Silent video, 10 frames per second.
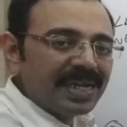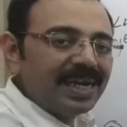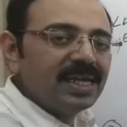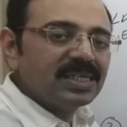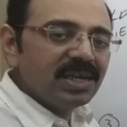
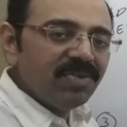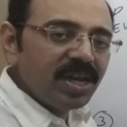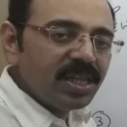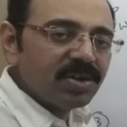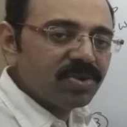It is
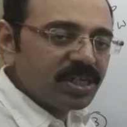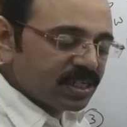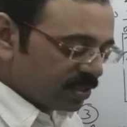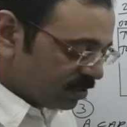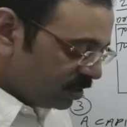given in the
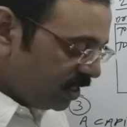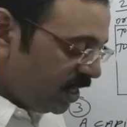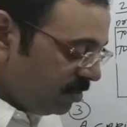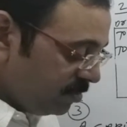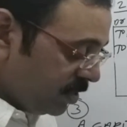question.
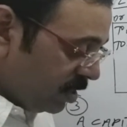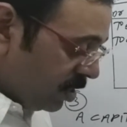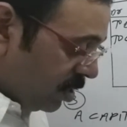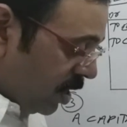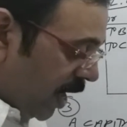See,
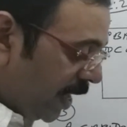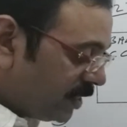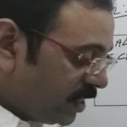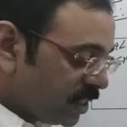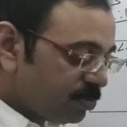
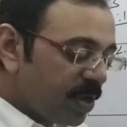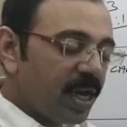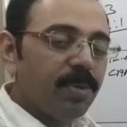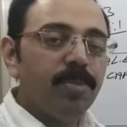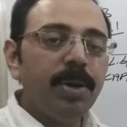adjustment
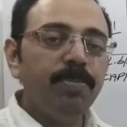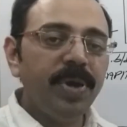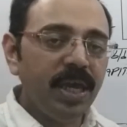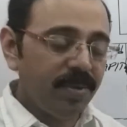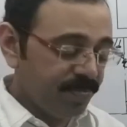number
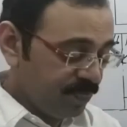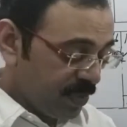B.